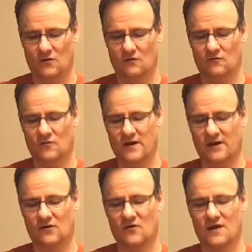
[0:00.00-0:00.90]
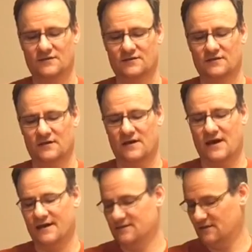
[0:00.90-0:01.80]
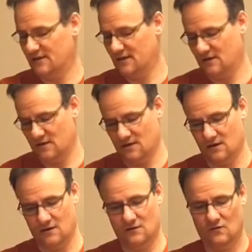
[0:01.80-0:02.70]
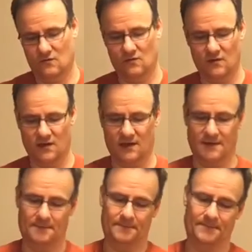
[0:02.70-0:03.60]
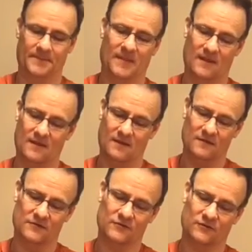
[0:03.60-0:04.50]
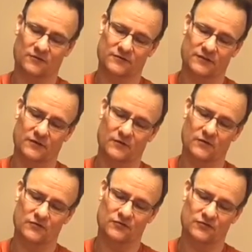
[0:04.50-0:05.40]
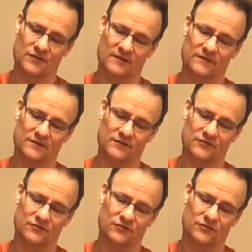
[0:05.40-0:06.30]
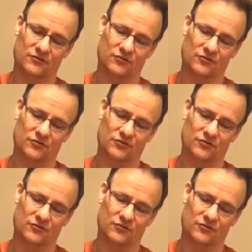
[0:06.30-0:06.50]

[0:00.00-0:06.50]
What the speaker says: right across the eyes, and then cut circles out. Use your safety scissors.